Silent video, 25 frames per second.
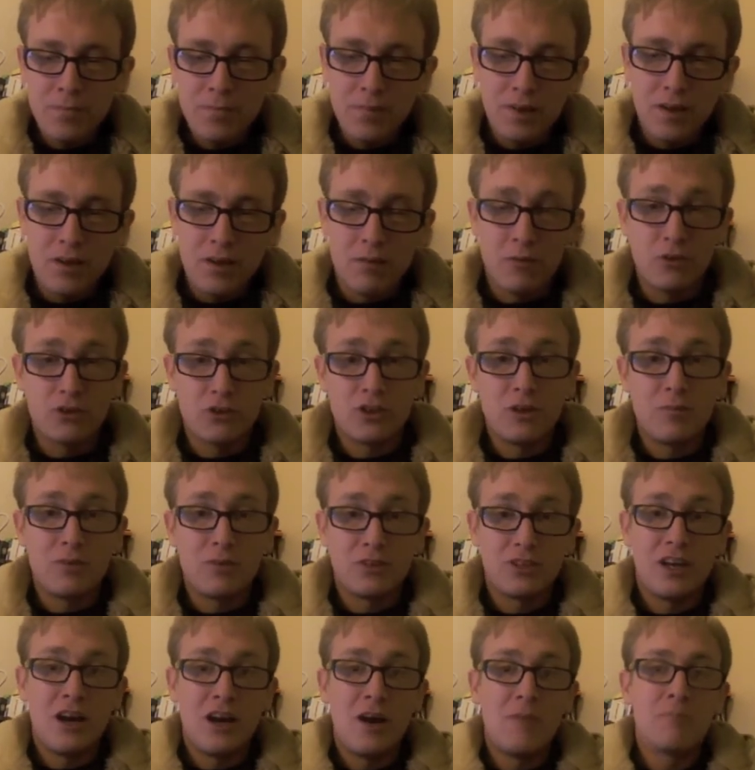I'm not sure how much
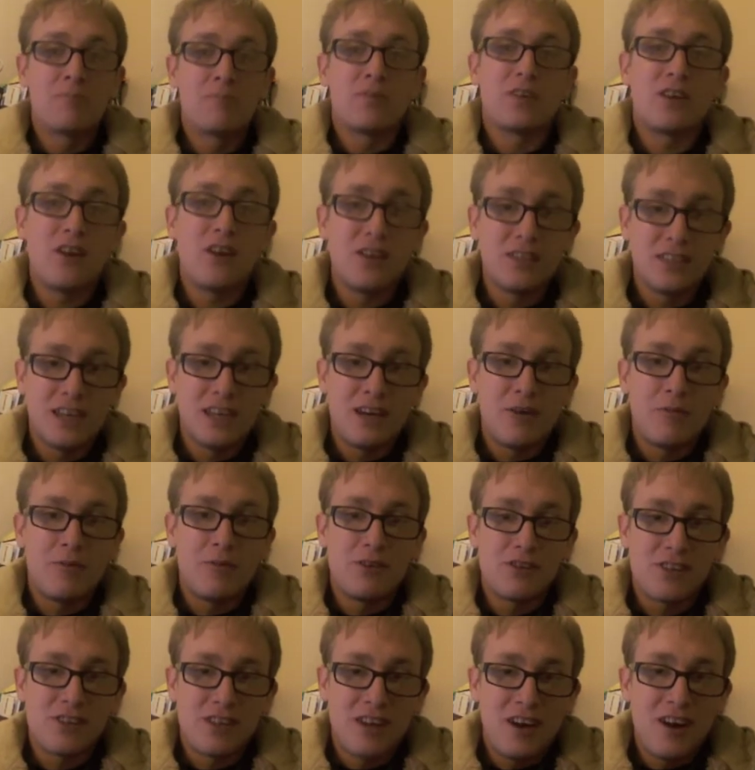they are. I can't tell you how
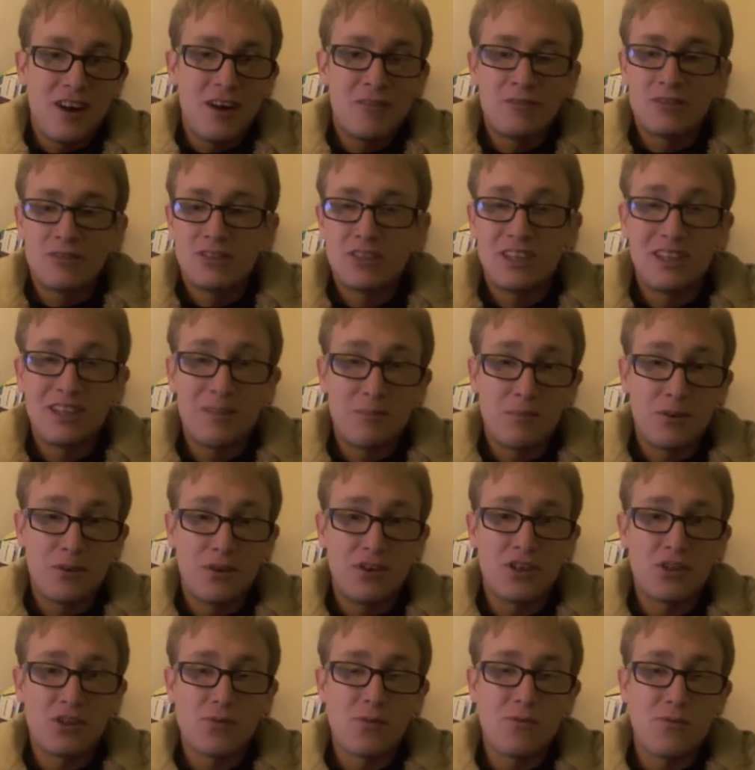much they are because I didn't
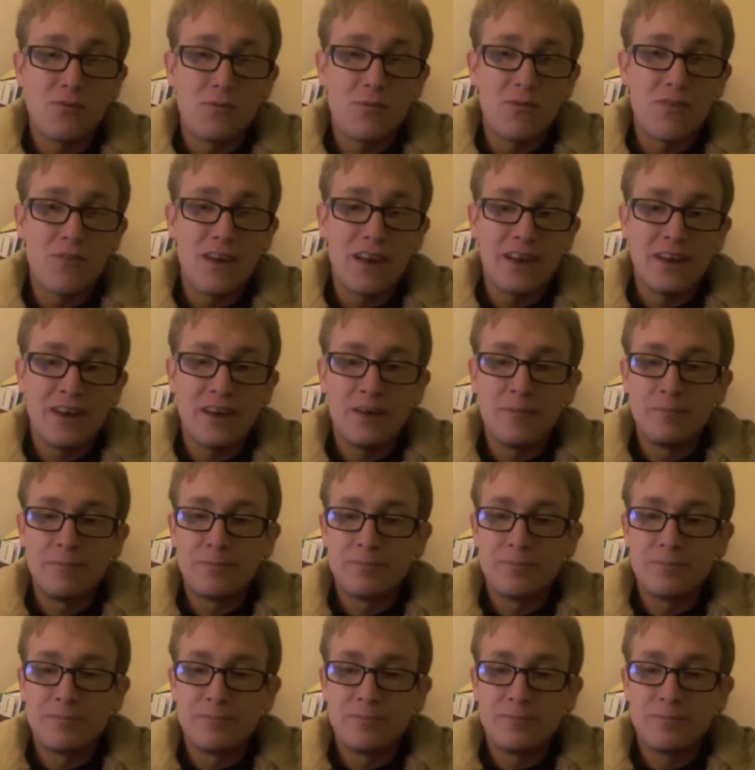purchase one from a vendor.